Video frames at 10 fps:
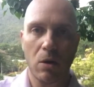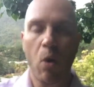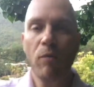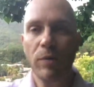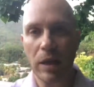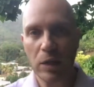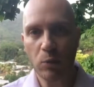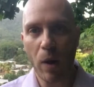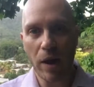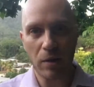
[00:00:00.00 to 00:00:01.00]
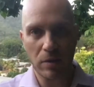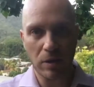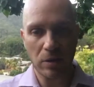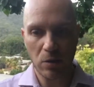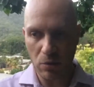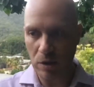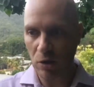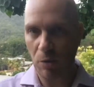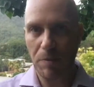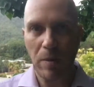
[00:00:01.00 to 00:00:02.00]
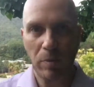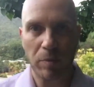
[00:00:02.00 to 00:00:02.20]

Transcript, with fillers: hopefully is why you're in this too, because you're a people